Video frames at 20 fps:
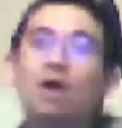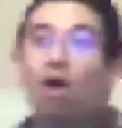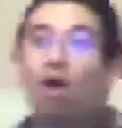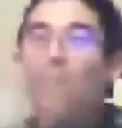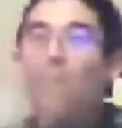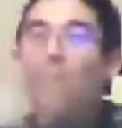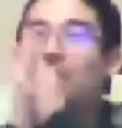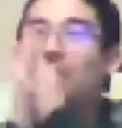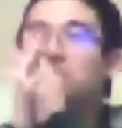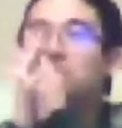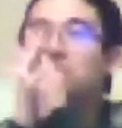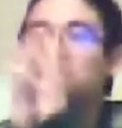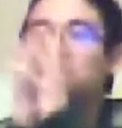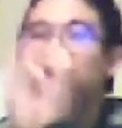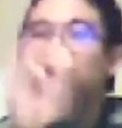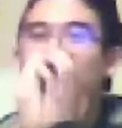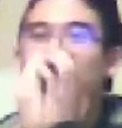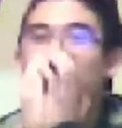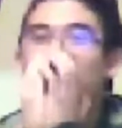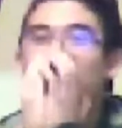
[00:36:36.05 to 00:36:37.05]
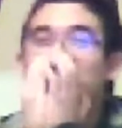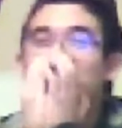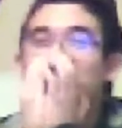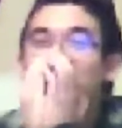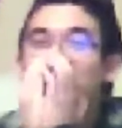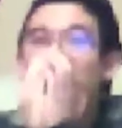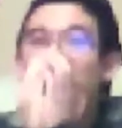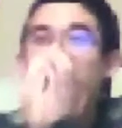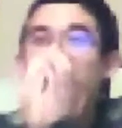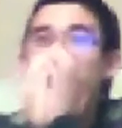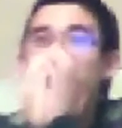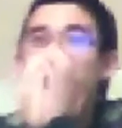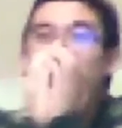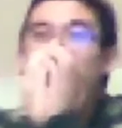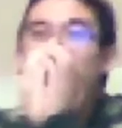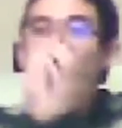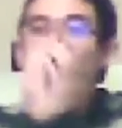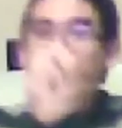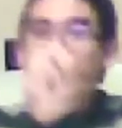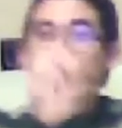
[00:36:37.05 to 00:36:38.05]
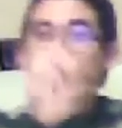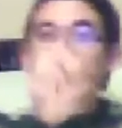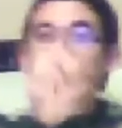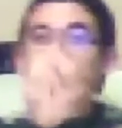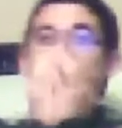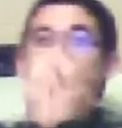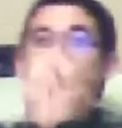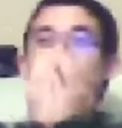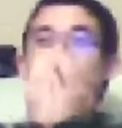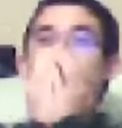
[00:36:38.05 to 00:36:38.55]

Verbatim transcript: Oh my gosh! Yes, yes, yes.